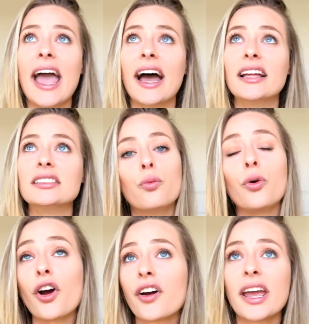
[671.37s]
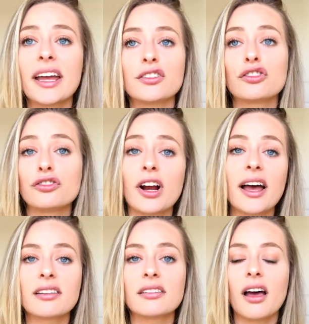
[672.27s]
and worry and
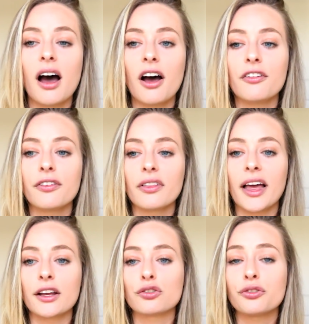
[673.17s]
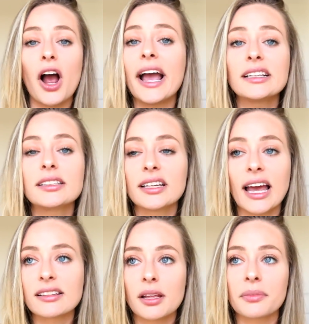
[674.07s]
stress of like trying to
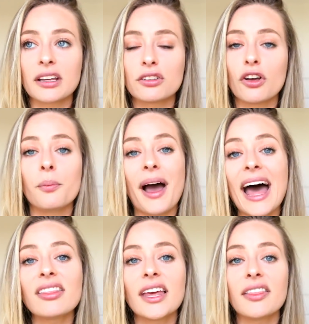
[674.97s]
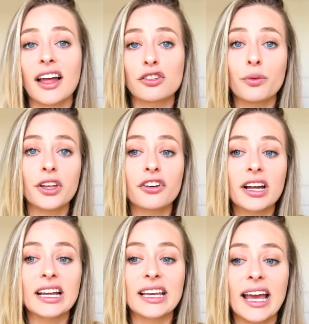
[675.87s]
get something so badly, that's what you're
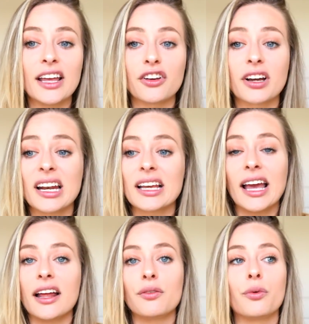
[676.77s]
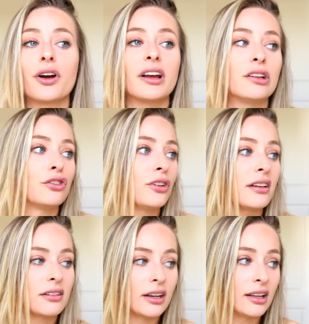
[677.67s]
gonna get. You're gonna get worry and
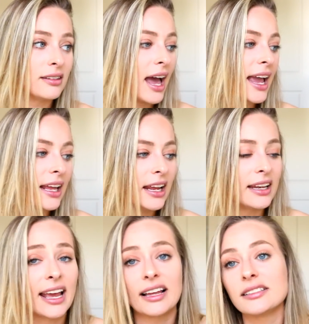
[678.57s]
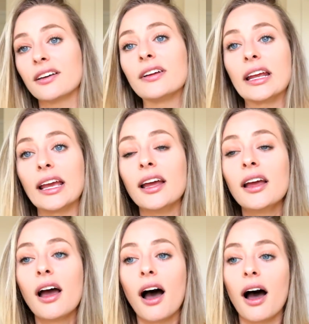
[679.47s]
stress and anxiety and negativity.
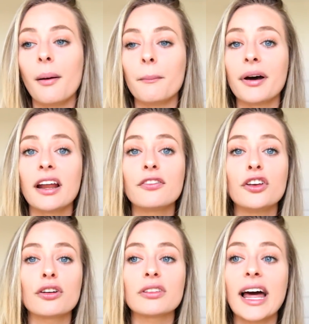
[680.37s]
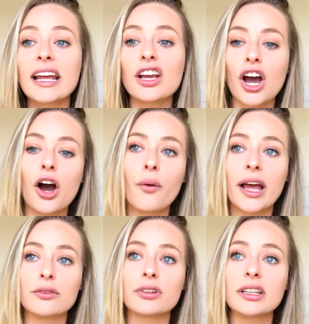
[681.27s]
But if you're letting go
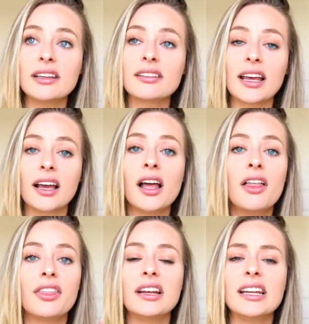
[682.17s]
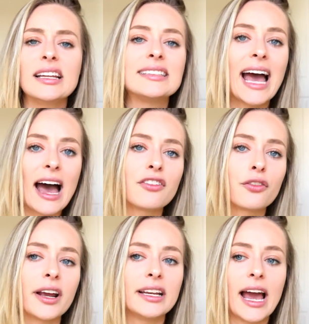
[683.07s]
and releasing the need to have it
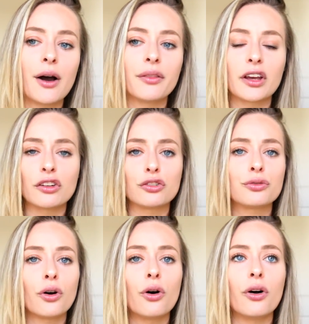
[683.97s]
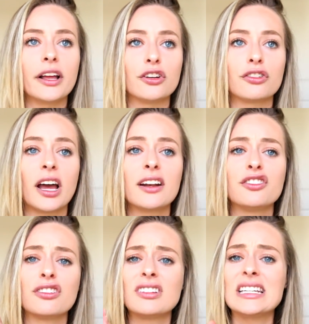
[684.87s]
right now and the control, and you're kind of
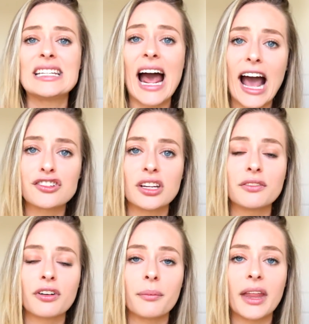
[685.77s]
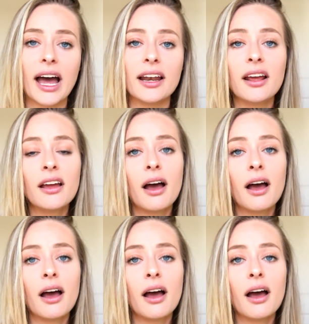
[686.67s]
just detaching from that